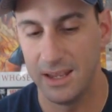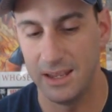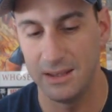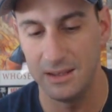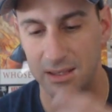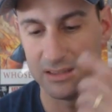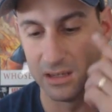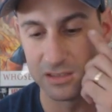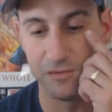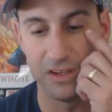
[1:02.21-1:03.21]
It
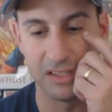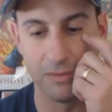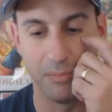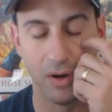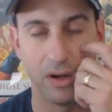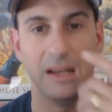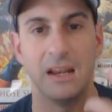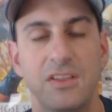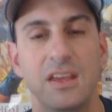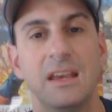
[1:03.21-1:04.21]
does fit the book,
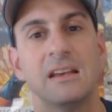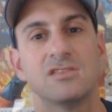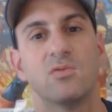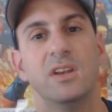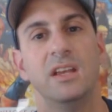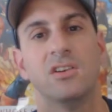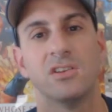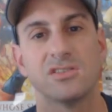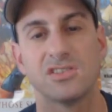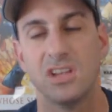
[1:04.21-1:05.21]
think as
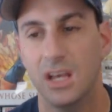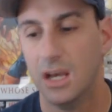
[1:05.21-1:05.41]
readers,